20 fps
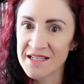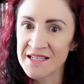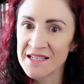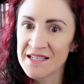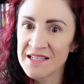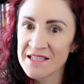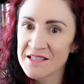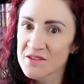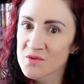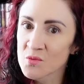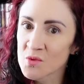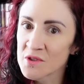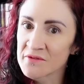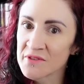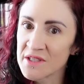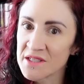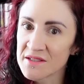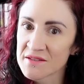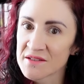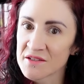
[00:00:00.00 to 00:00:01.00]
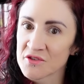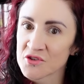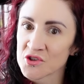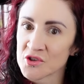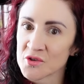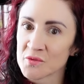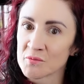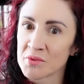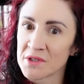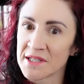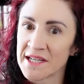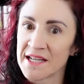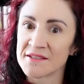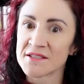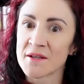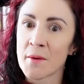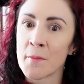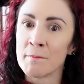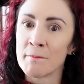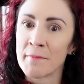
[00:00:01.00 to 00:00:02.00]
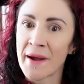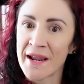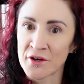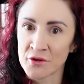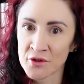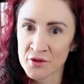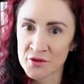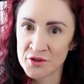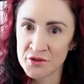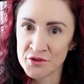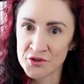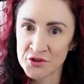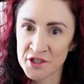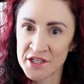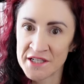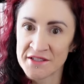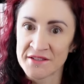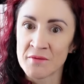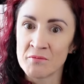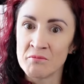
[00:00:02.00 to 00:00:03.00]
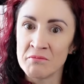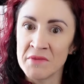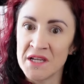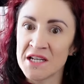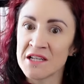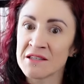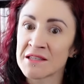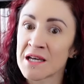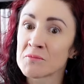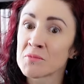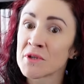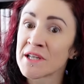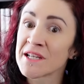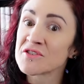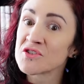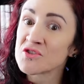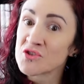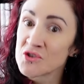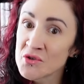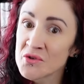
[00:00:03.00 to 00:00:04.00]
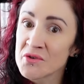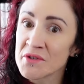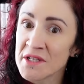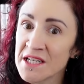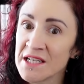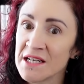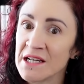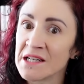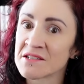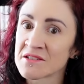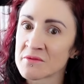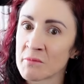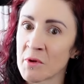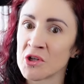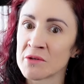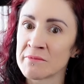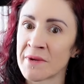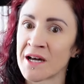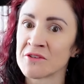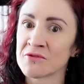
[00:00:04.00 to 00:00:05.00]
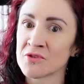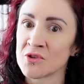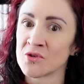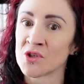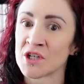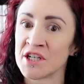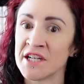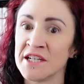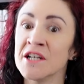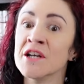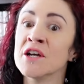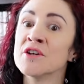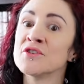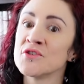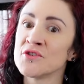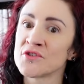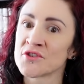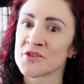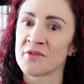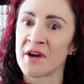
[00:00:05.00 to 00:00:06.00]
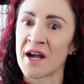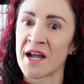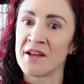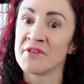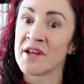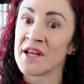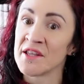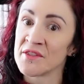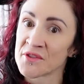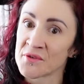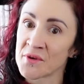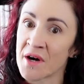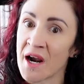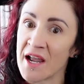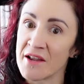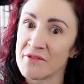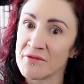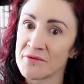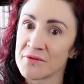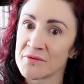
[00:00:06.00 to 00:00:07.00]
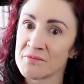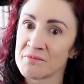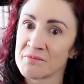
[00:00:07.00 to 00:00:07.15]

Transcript: it is one of the essential plant micronutrients, meaning that plants do need a small amount of chlorine to survive and thrive.